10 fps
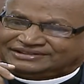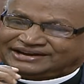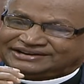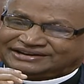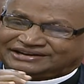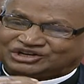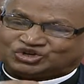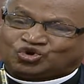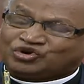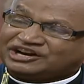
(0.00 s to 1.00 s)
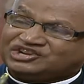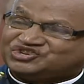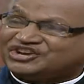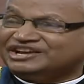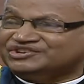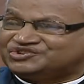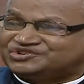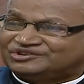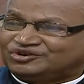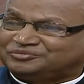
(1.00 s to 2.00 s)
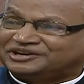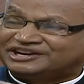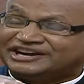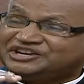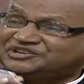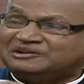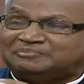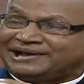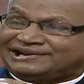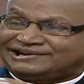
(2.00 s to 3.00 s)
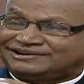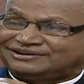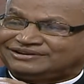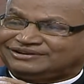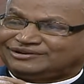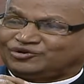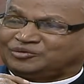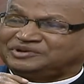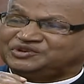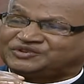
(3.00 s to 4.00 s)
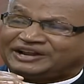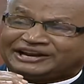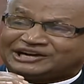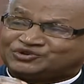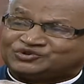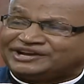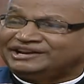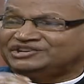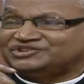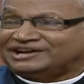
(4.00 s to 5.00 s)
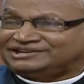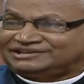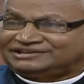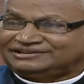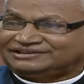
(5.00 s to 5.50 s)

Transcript: that a total change of the traditional pattern of Israelite society started.